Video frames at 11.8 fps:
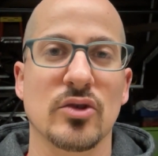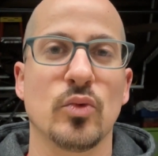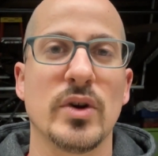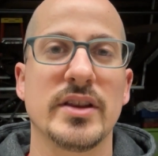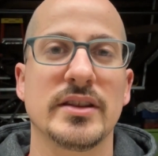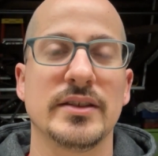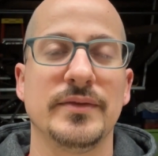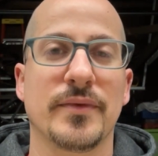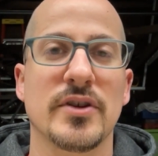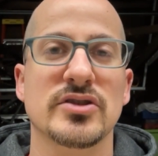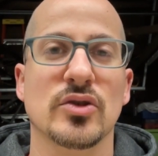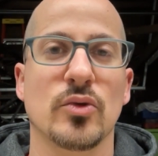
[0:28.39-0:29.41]
with the
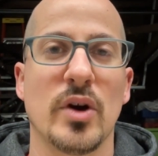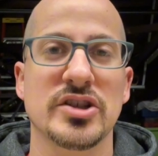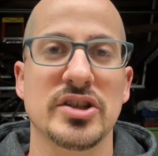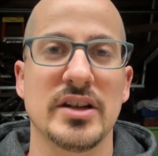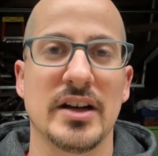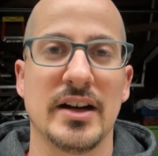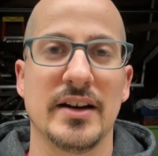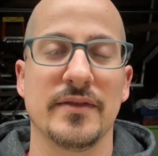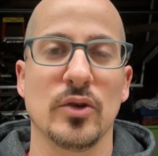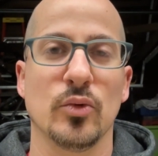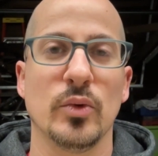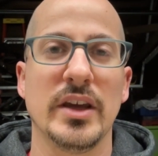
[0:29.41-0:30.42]
first question of
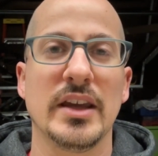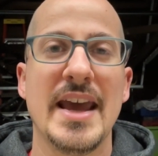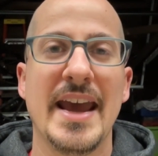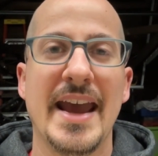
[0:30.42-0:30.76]
the week.